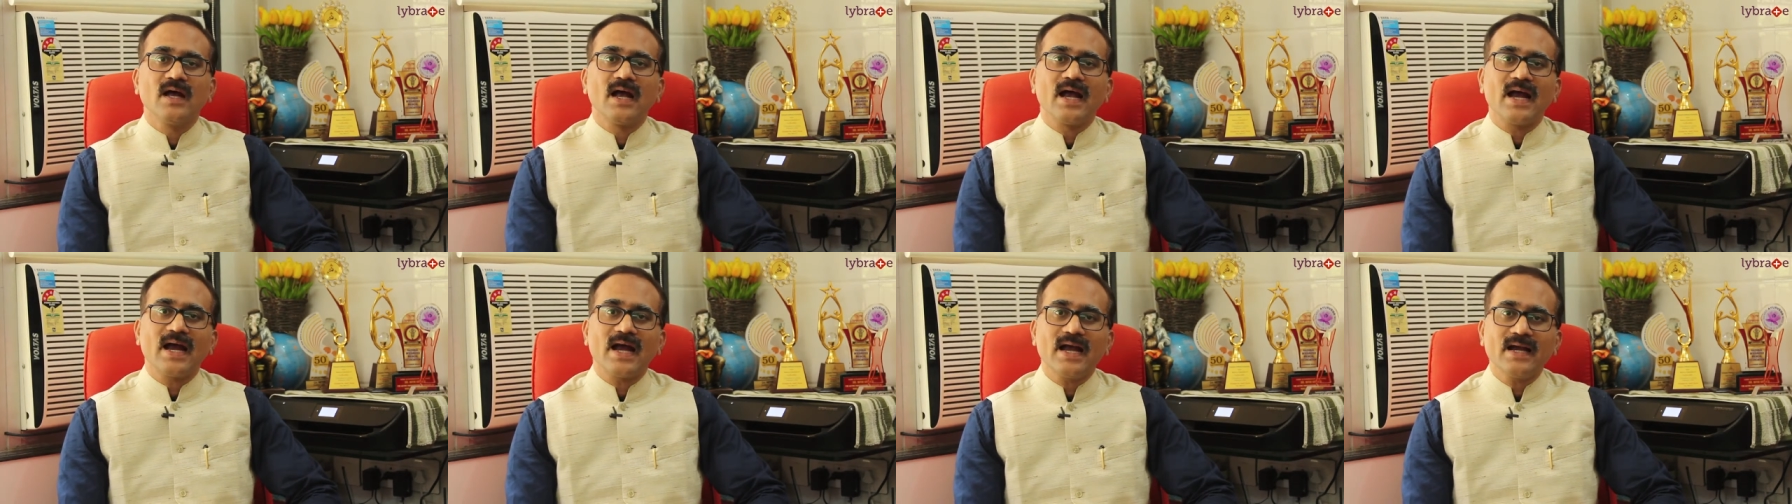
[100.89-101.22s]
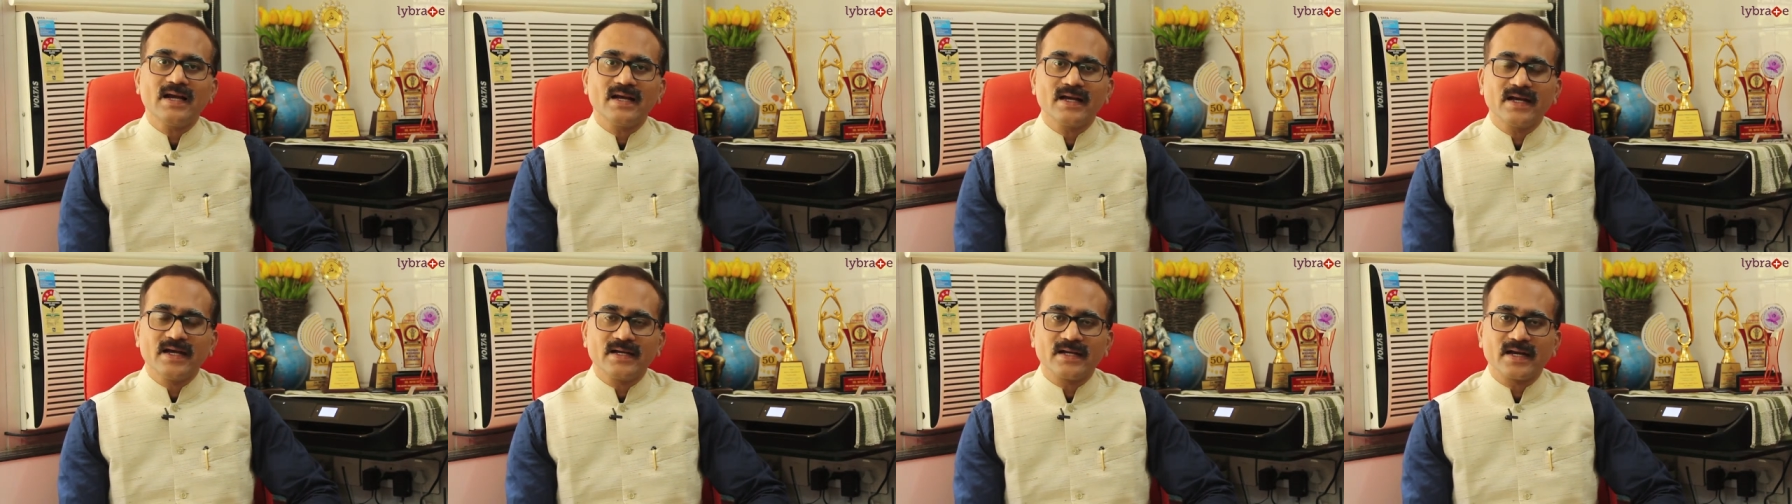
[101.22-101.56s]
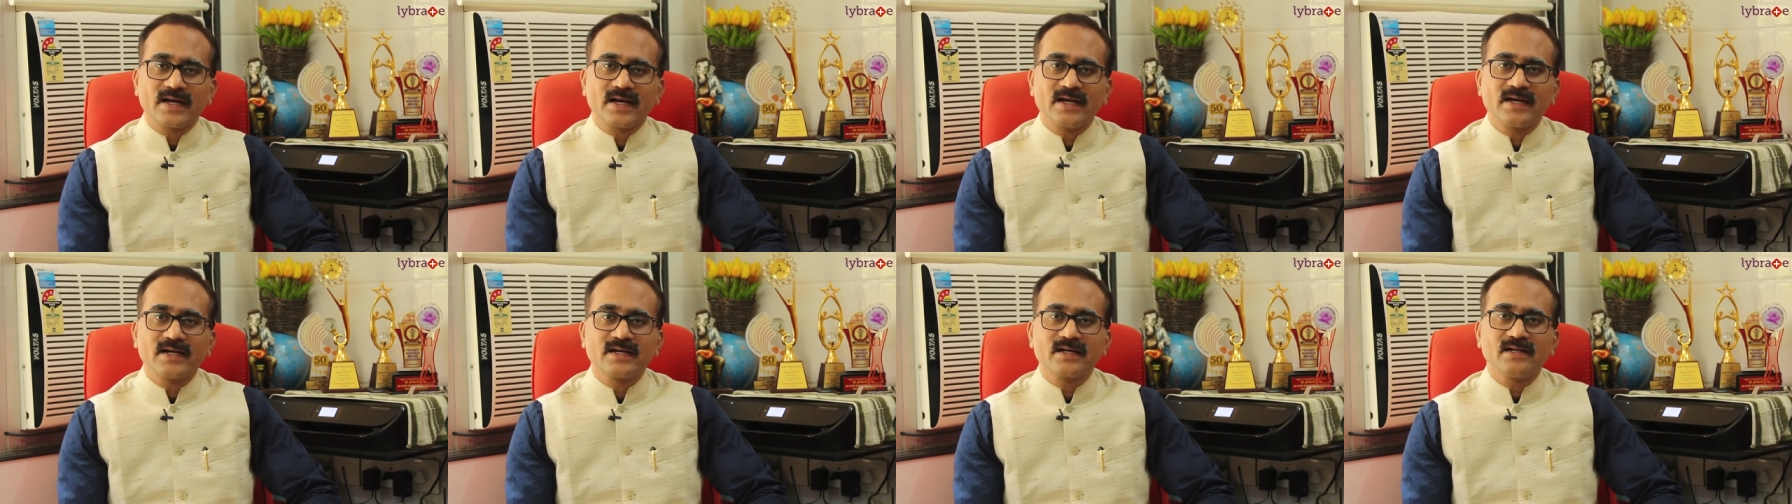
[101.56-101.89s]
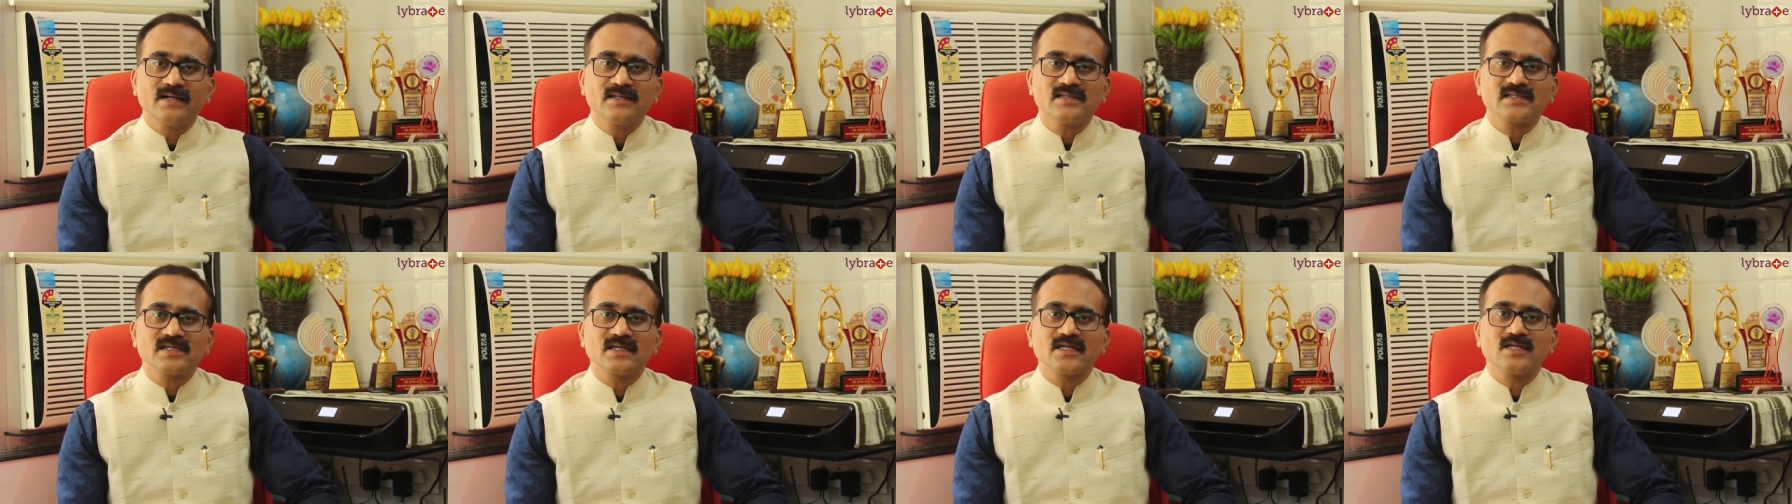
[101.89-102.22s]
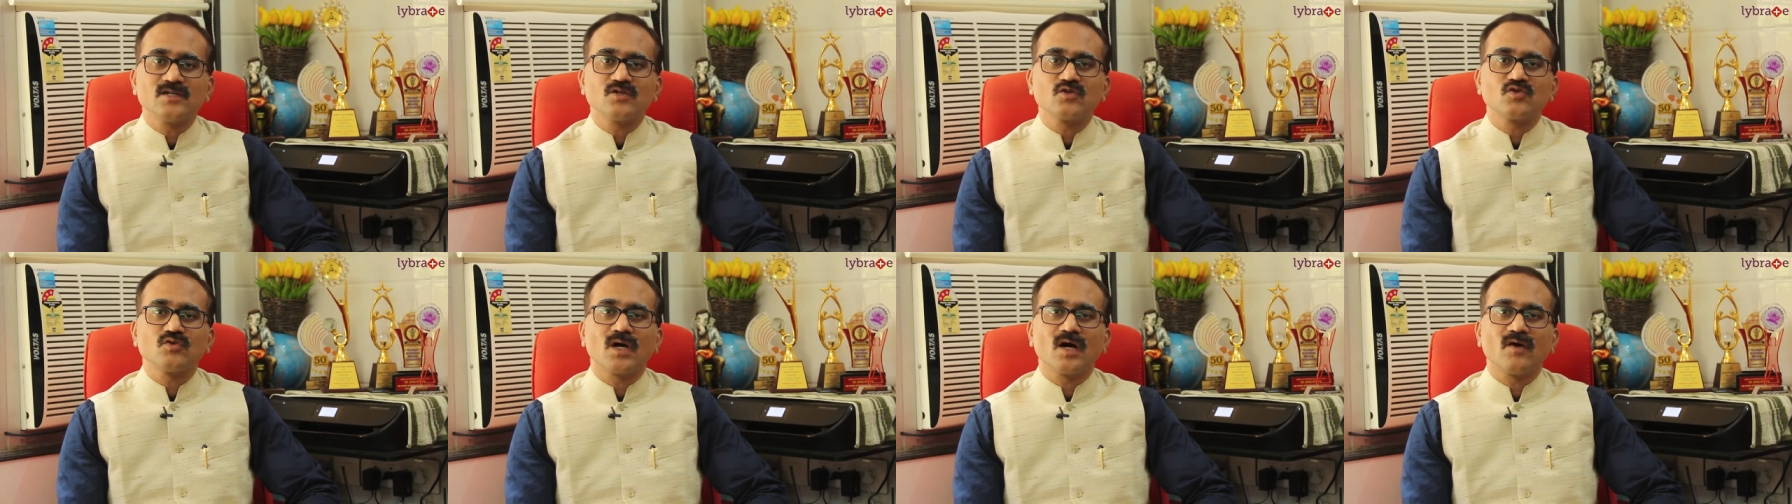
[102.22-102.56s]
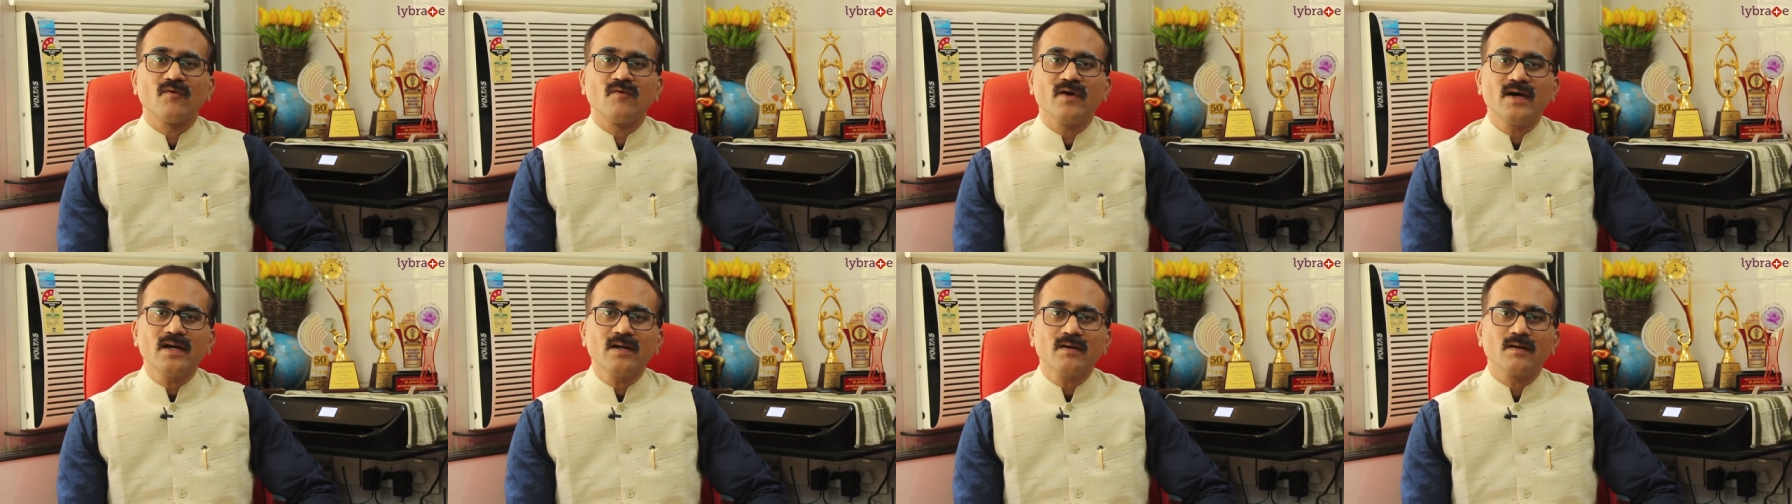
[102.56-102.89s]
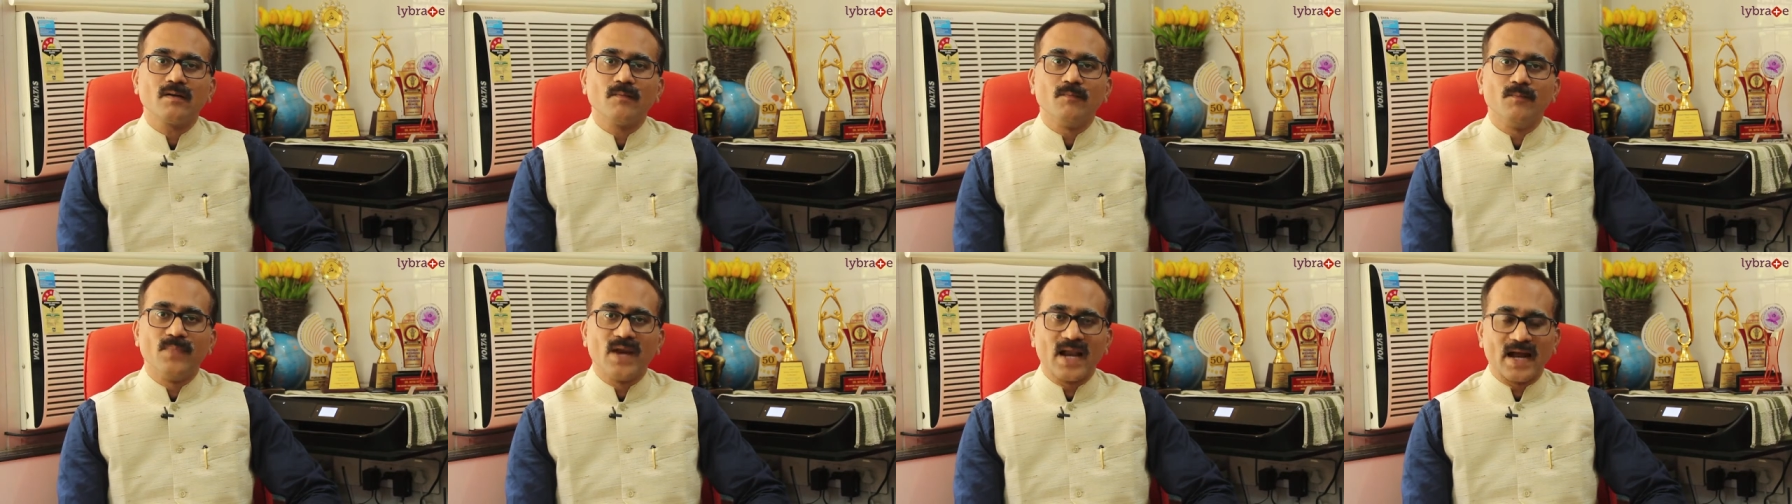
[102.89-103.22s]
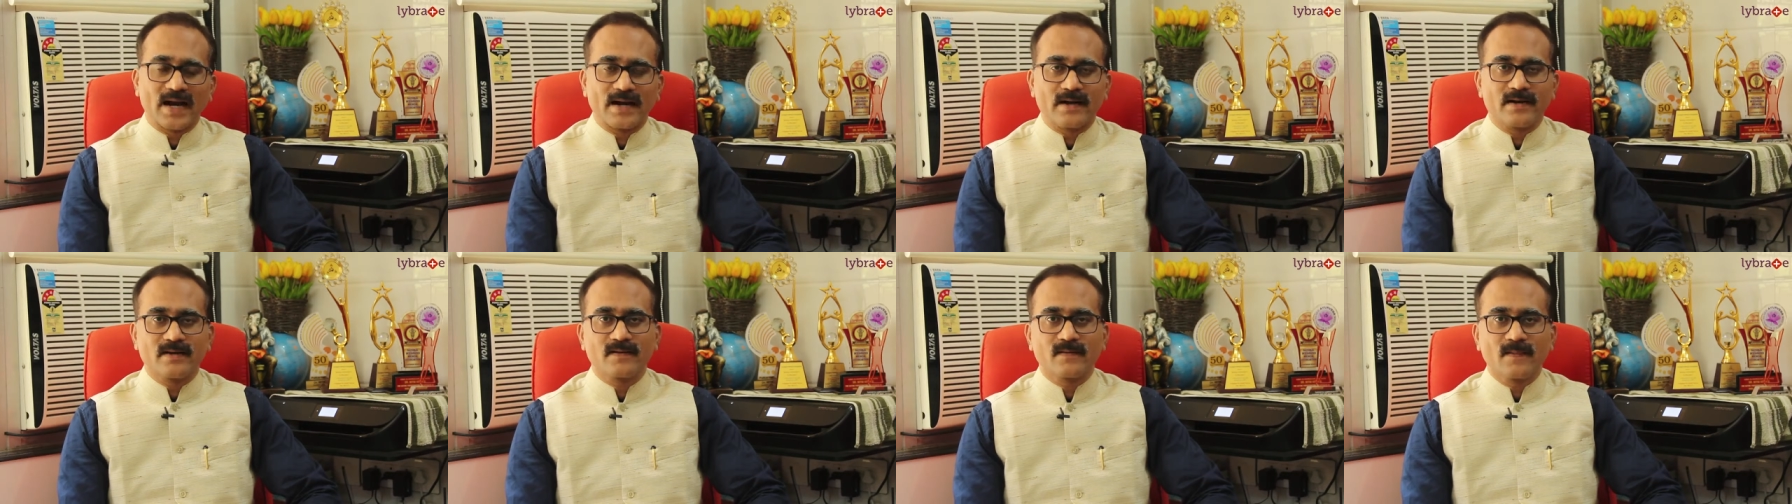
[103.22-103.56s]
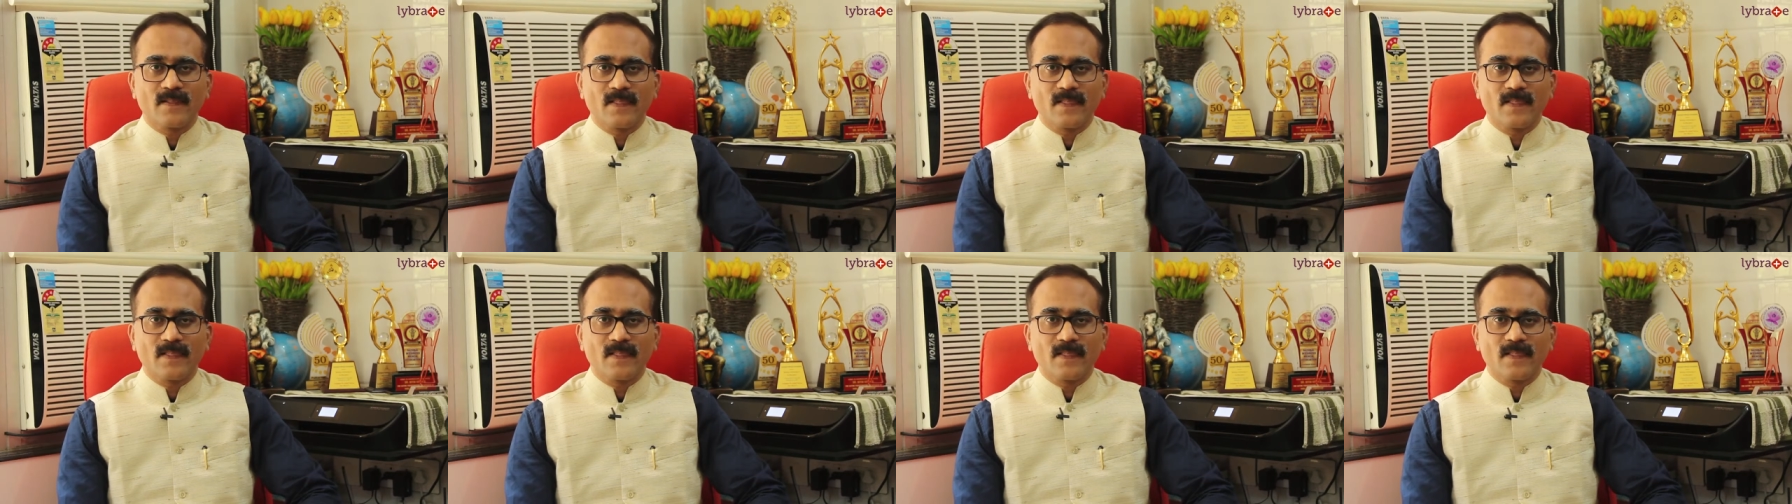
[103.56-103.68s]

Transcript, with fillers: and it enters into our blood.